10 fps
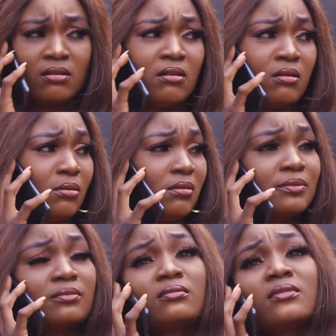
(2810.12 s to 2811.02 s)
Huh.
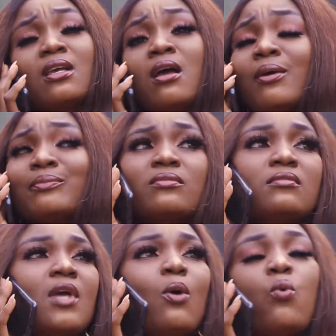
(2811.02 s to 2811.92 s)

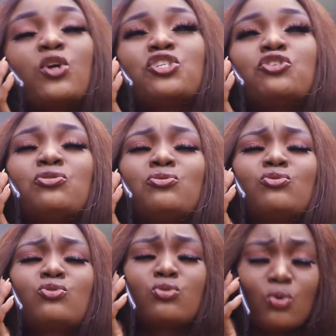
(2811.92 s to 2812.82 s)
What did
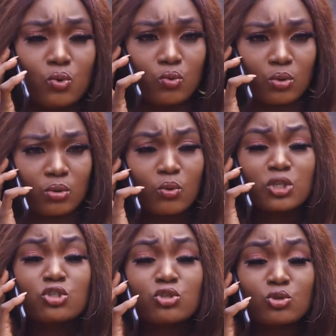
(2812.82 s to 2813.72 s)
you do?
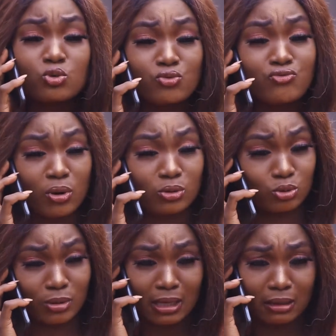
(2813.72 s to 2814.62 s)
What did you do wrong
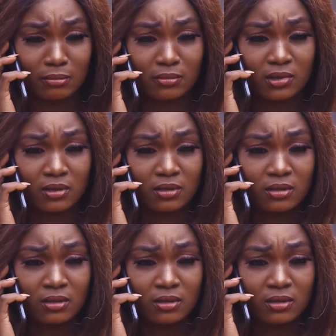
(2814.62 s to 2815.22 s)
to him?